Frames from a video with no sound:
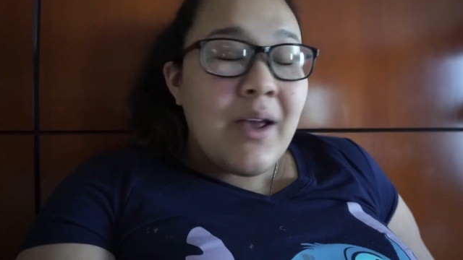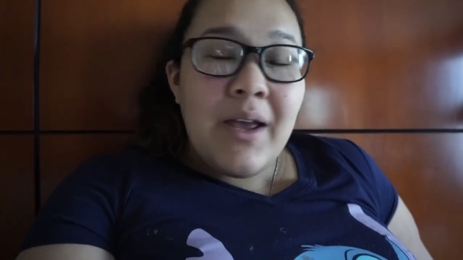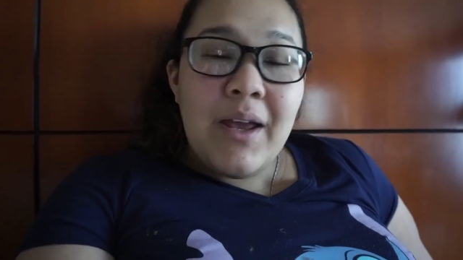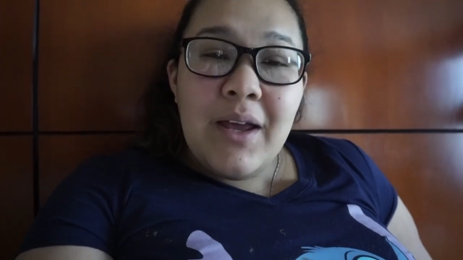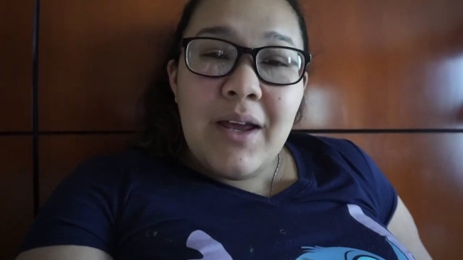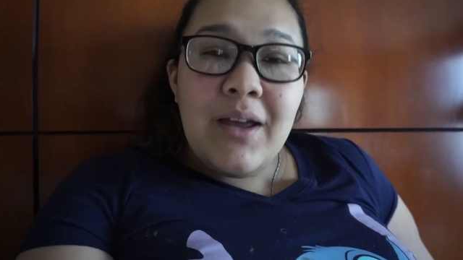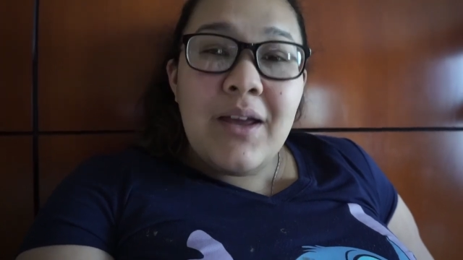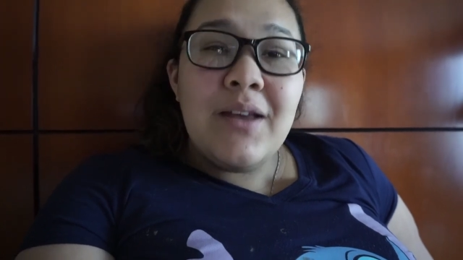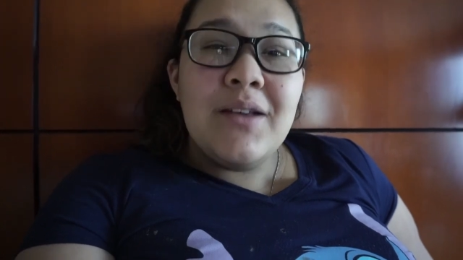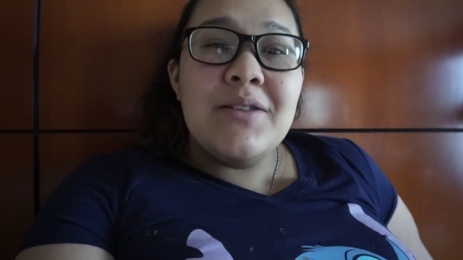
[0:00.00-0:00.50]

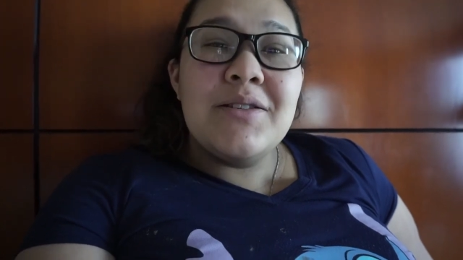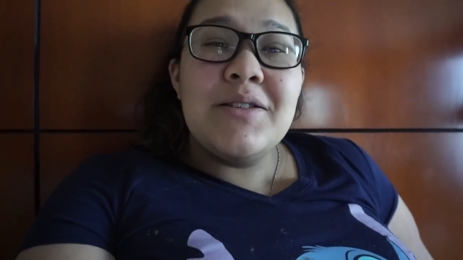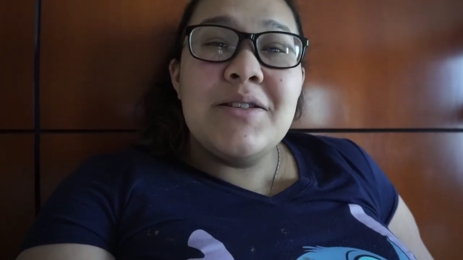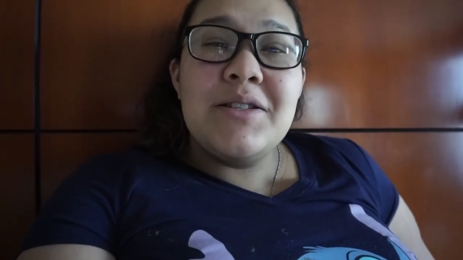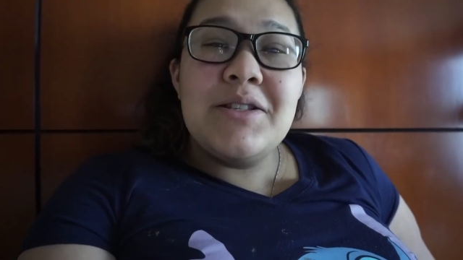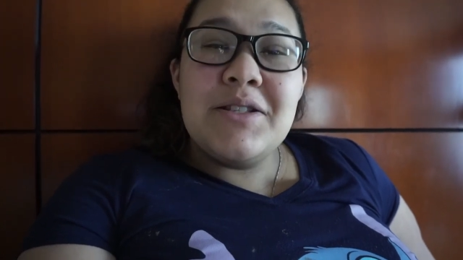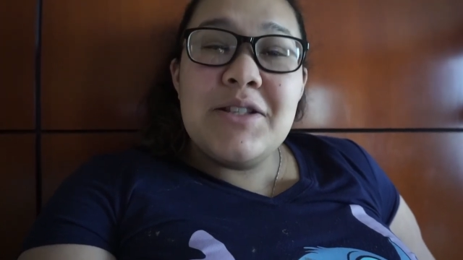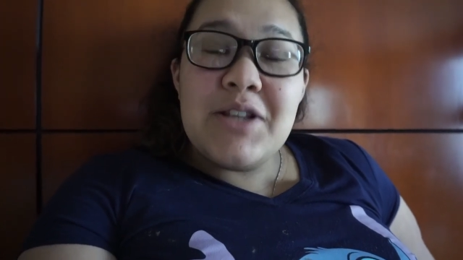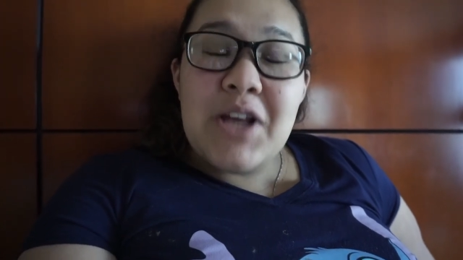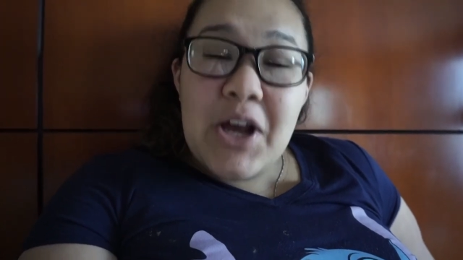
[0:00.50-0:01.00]
It is
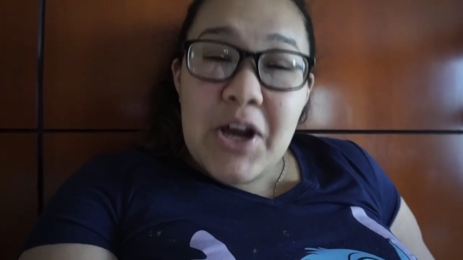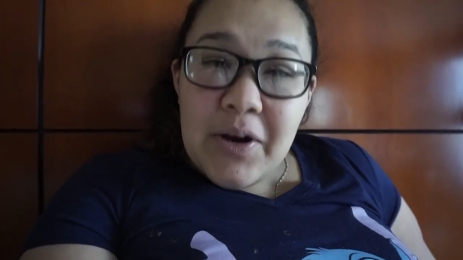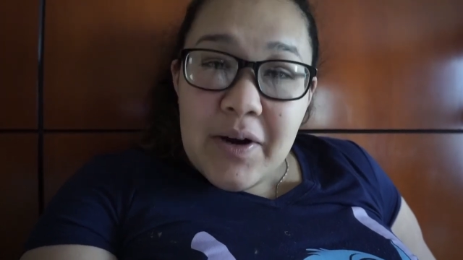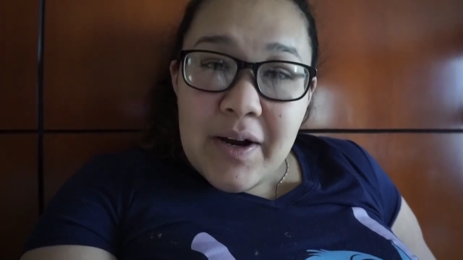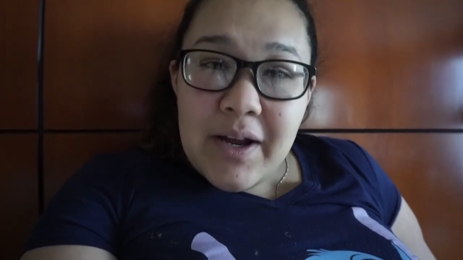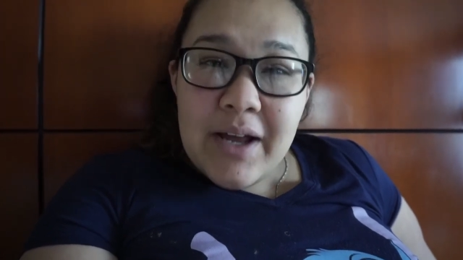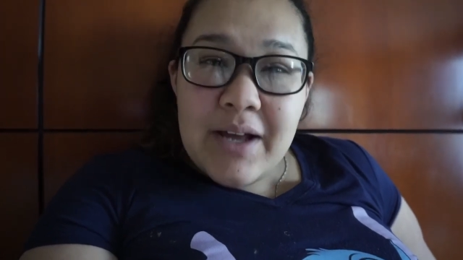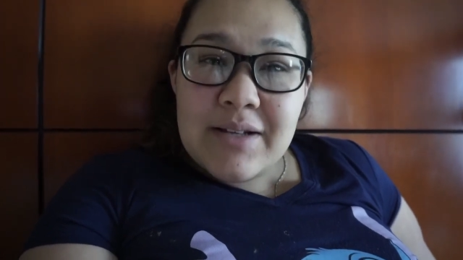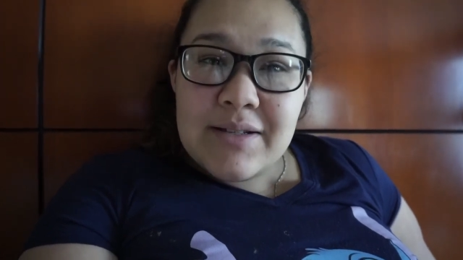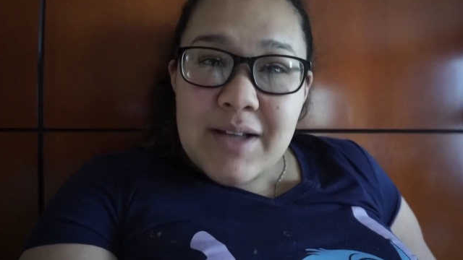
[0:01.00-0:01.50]

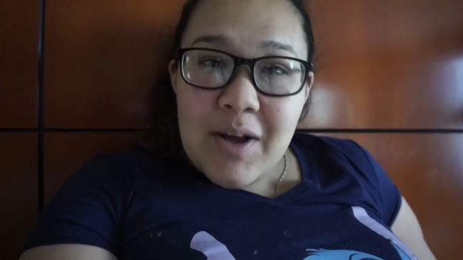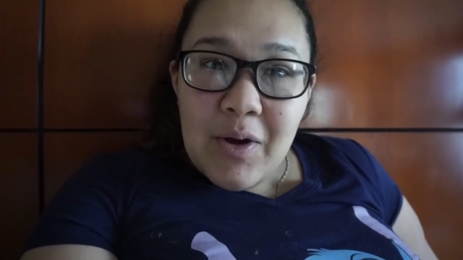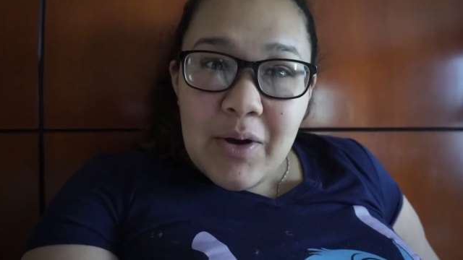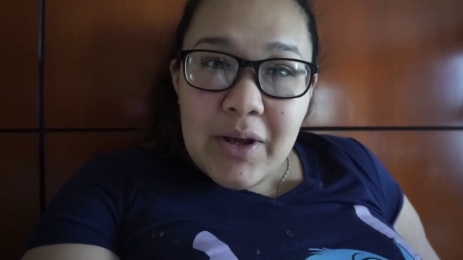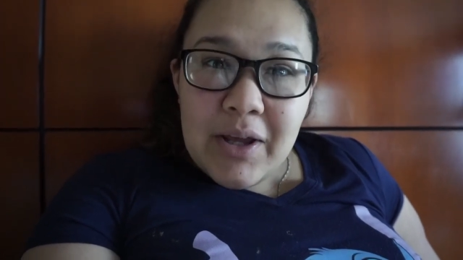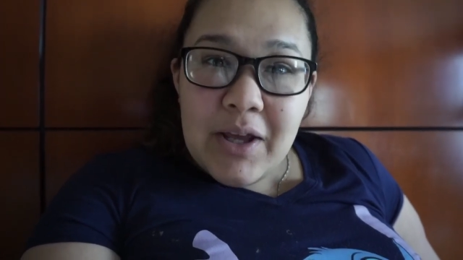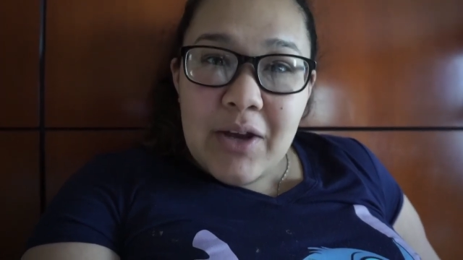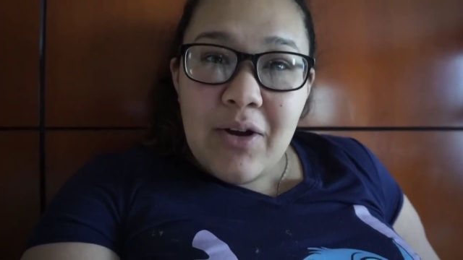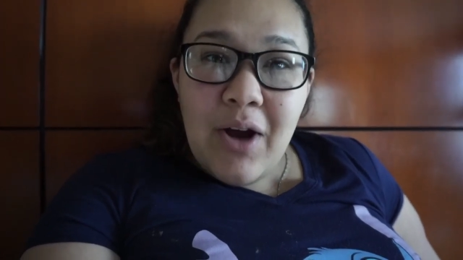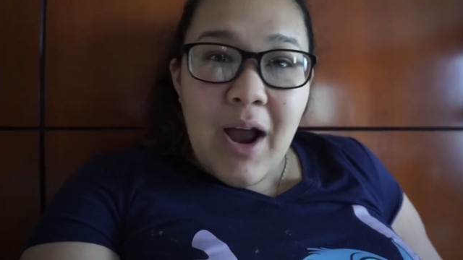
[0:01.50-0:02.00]
serious out
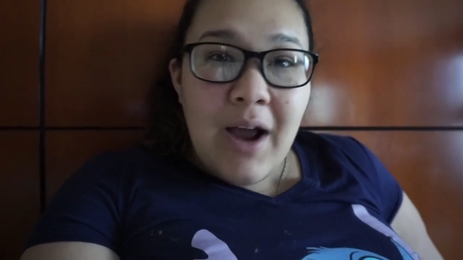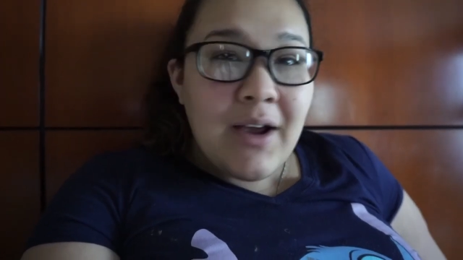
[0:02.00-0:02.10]
here.